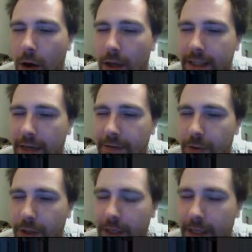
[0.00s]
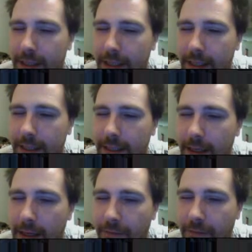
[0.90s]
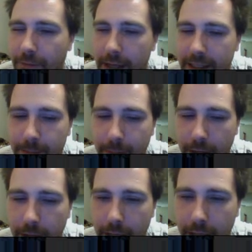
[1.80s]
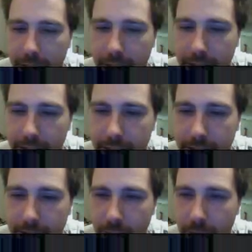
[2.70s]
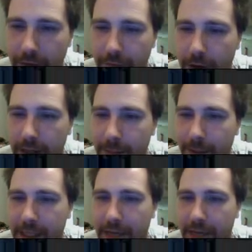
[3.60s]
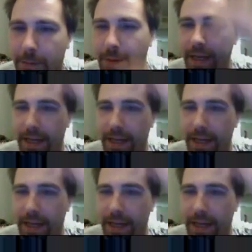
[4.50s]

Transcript: it's not even tree nuts. It's frost berries. We got frost berries. I have a plant.